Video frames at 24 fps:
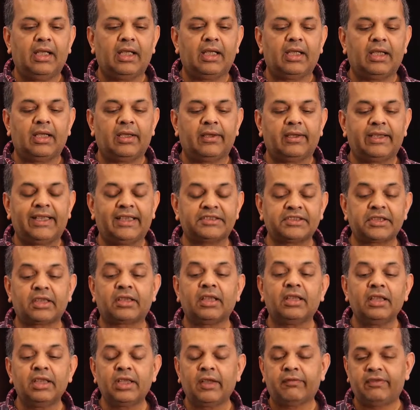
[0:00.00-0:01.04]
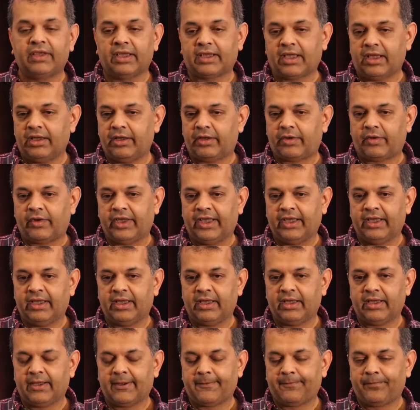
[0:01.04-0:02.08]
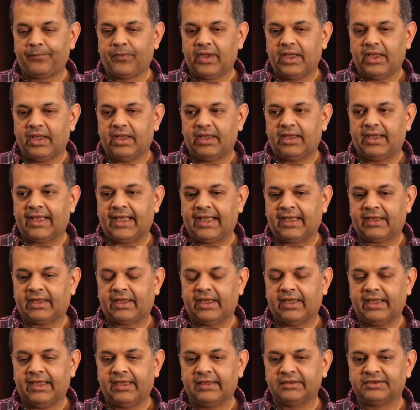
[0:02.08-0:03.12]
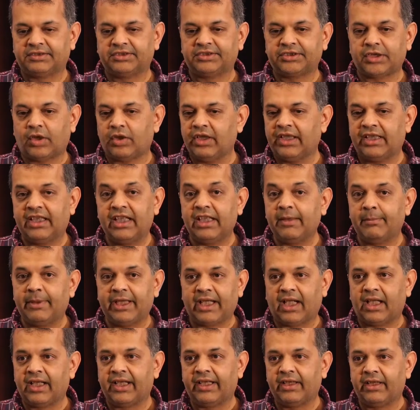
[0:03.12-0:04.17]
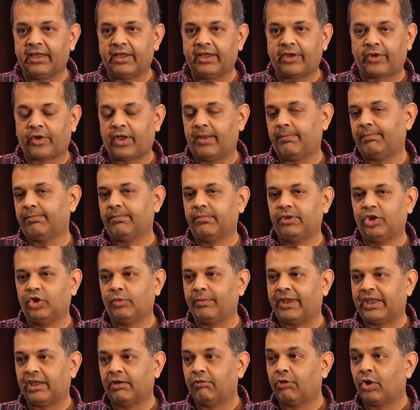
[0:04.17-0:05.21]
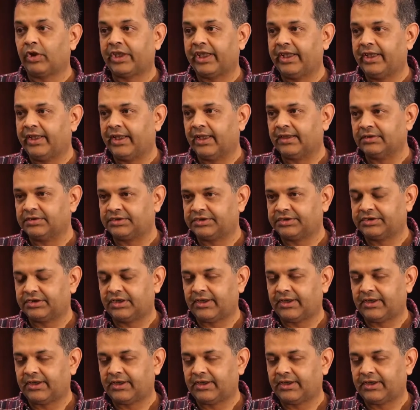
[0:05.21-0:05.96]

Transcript: Uh, there's a third of the country that is solidly behind Trump, no matter what he does.